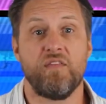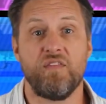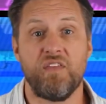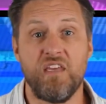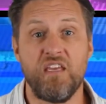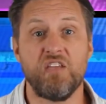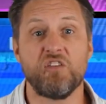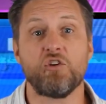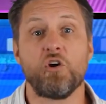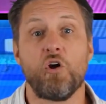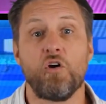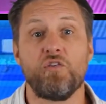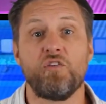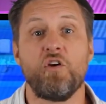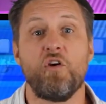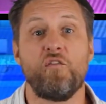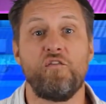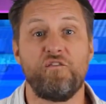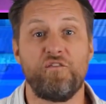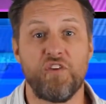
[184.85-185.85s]
These are
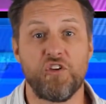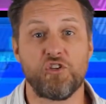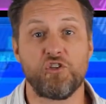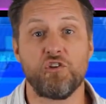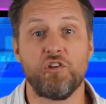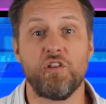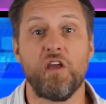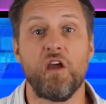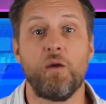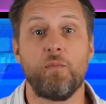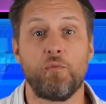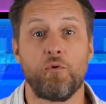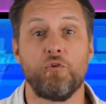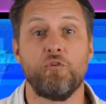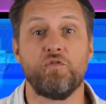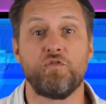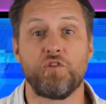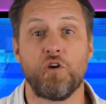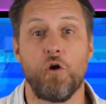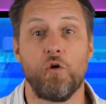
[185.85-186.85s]
the officially
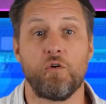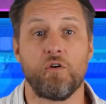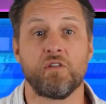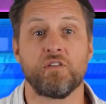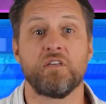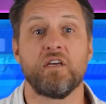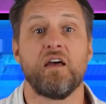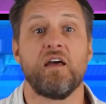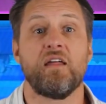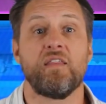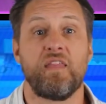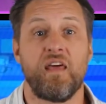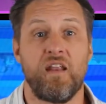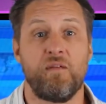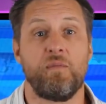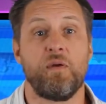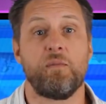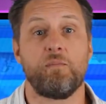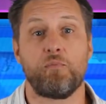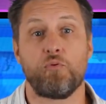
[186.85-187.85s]
approved tokens that
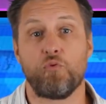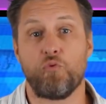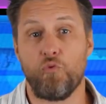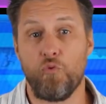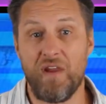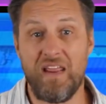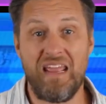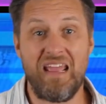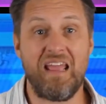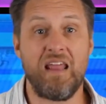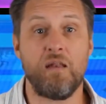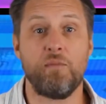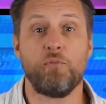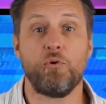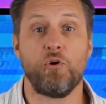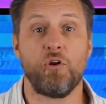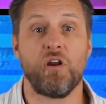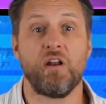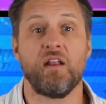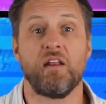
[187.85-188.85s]
have been
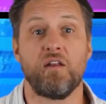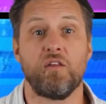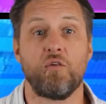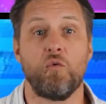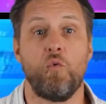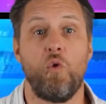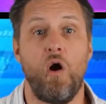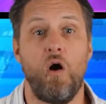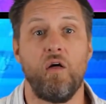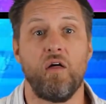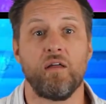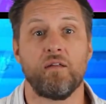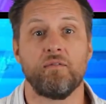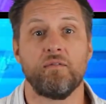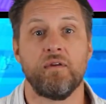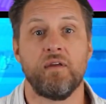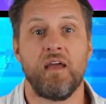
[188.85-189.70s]
pre-inputted into the wallet.